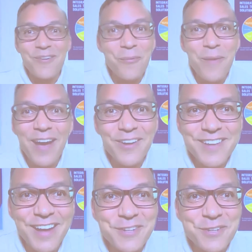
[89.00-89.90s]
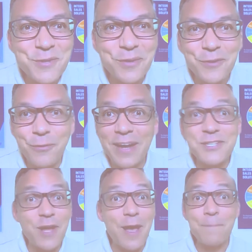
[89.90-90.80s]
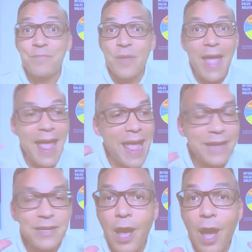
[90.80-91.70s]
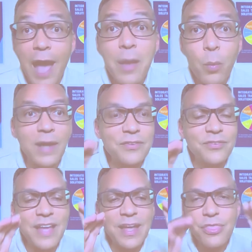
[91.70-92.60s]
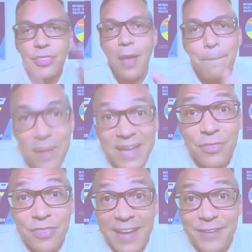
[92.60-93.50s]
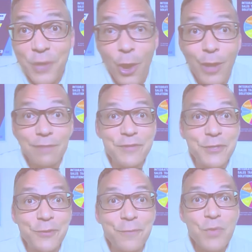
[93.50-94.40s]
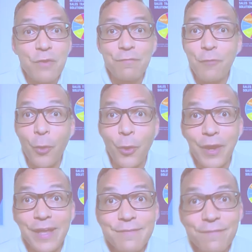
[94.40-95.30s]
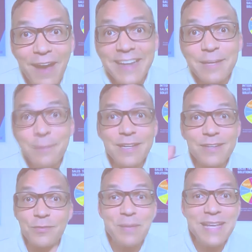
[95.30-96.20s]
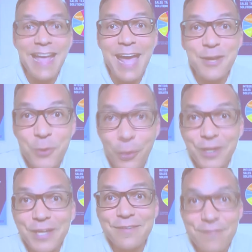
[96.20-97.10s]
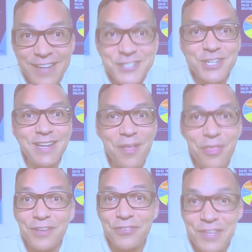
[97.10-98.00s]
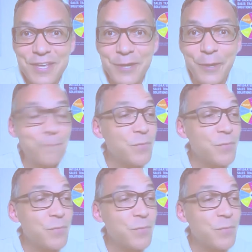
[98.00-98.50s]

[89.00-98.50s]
Well, Ben, you're doing a great job. And I want to say a big thanks to all of you for inviting me to speak at your convention this year.